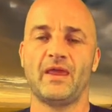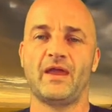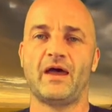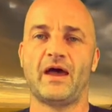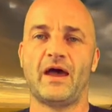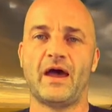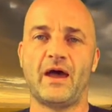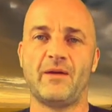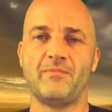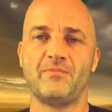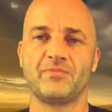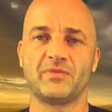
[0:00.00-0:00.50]

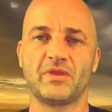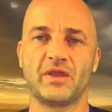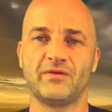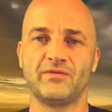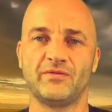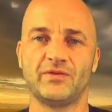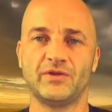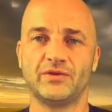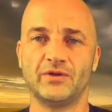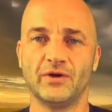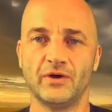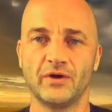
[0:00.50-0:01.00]

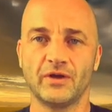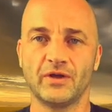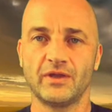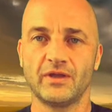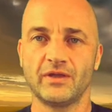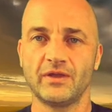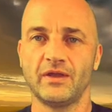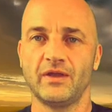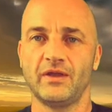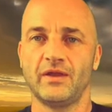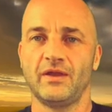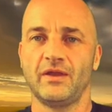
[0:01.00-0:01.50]
If the dog
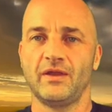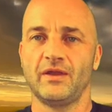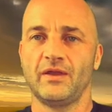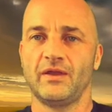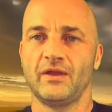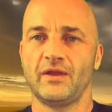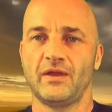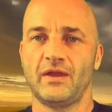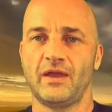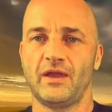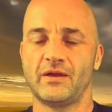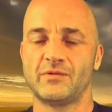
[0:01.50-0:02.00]

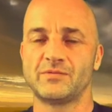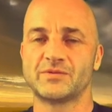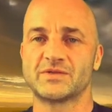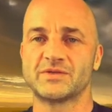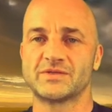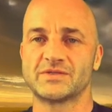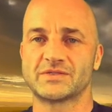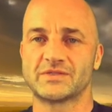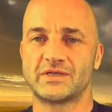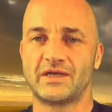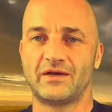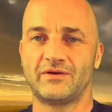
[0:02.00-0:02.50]
helps
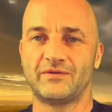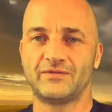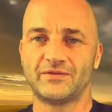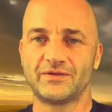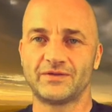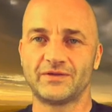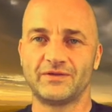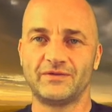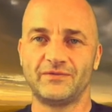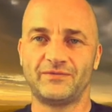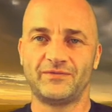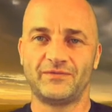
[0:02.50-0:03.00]
itself
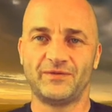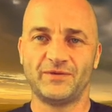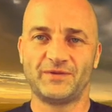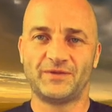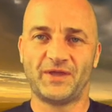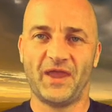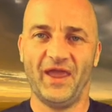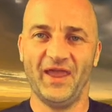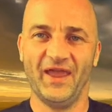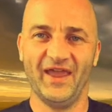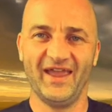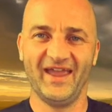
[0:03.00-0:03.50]
to the food,